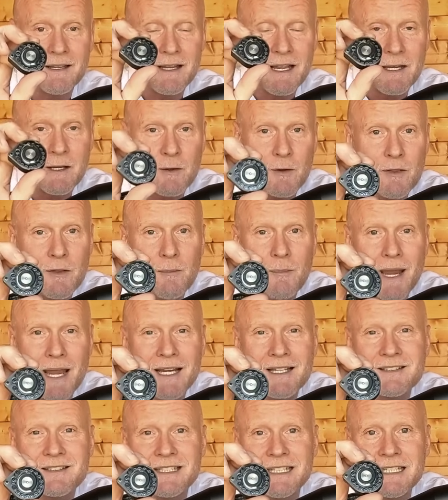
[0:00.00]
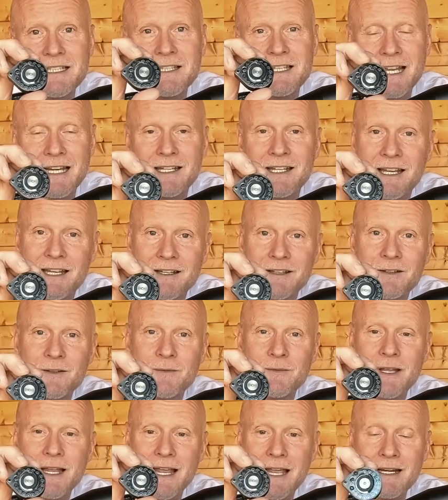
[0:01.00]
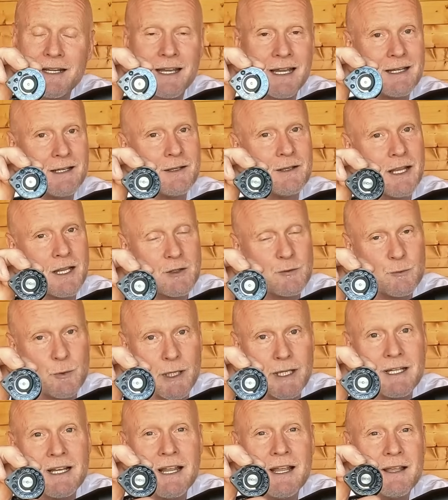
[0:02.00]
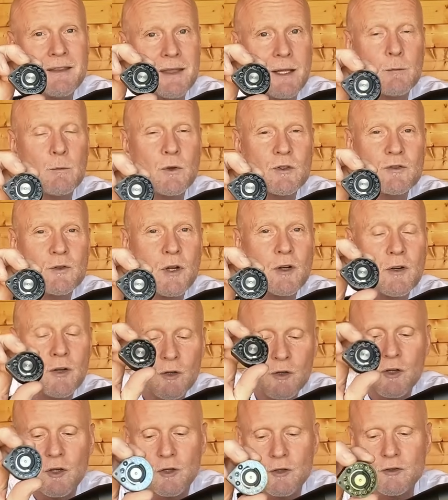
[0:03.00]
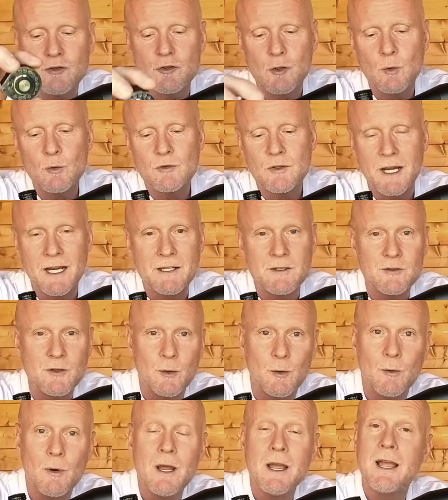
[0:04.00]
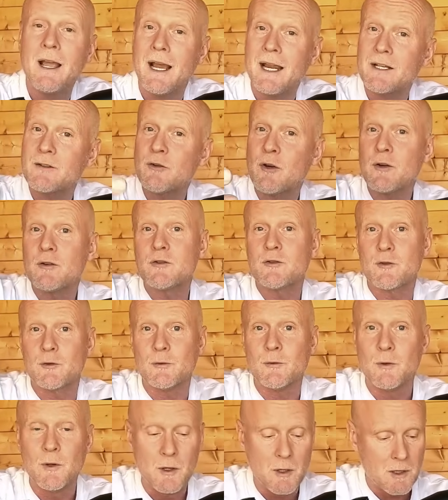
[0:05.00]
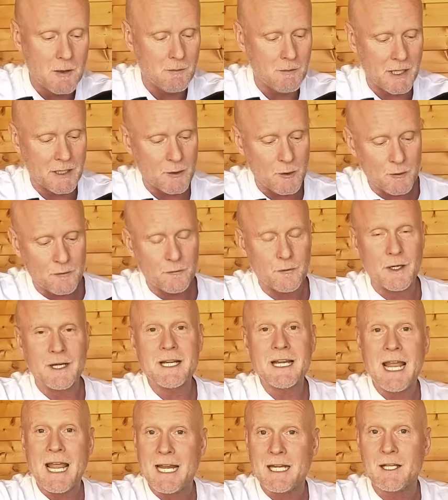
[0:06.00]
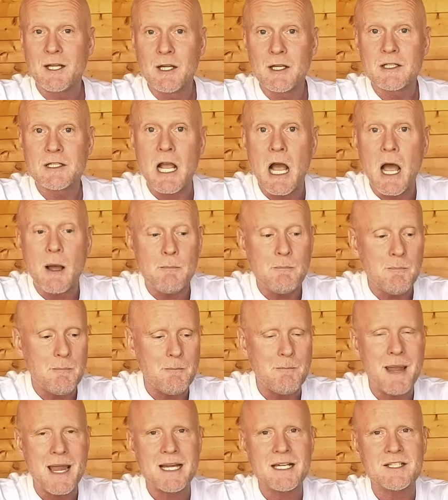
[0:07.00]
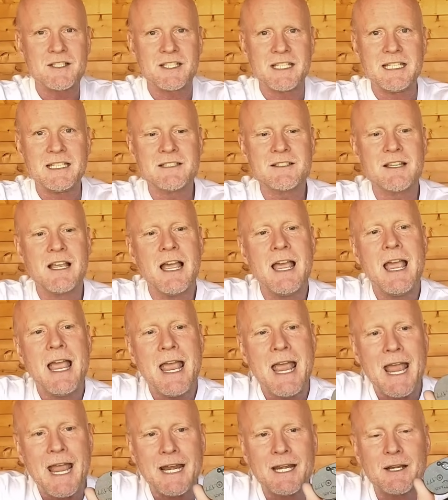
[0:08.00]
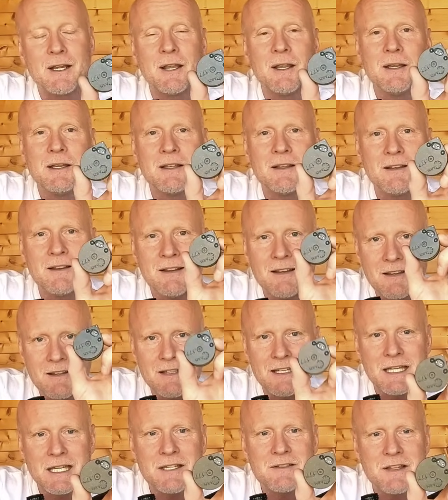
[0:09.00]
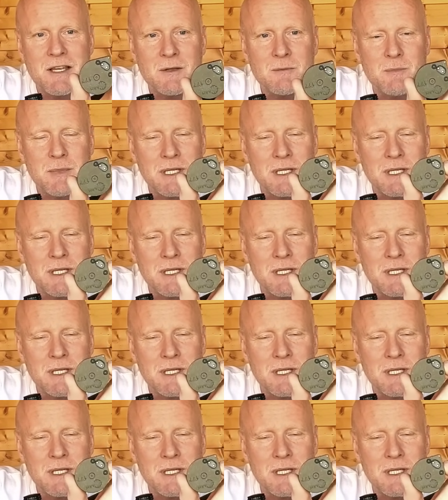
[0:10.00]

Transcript: another magazine that had a spring that was not so tight. So I turned to my good friend at Carm magazines, and he sent